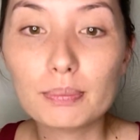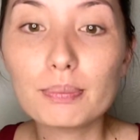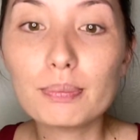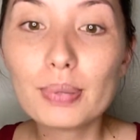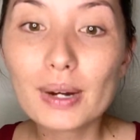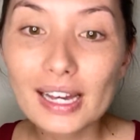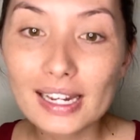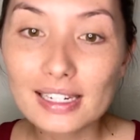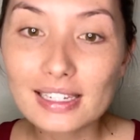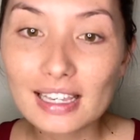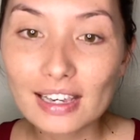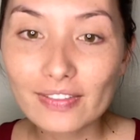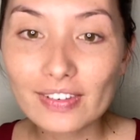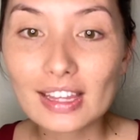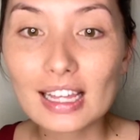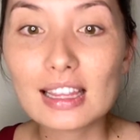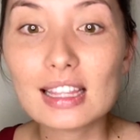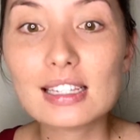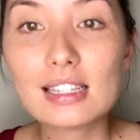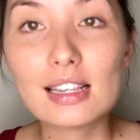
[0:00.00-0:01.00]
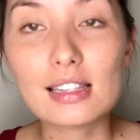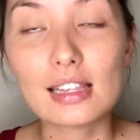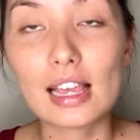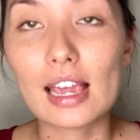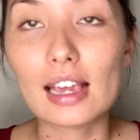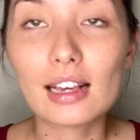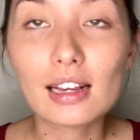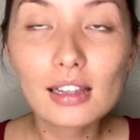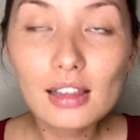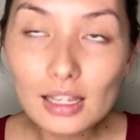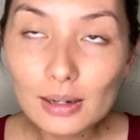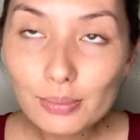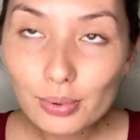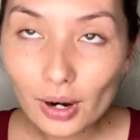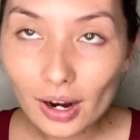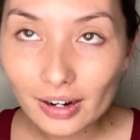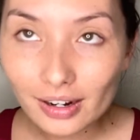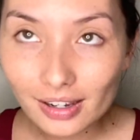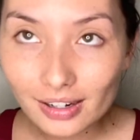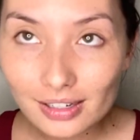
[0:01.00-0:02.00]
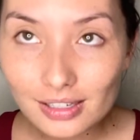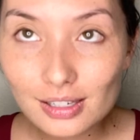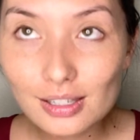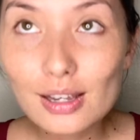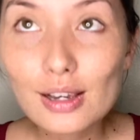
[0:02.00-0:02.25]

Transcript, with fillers: but given that this is a clean product,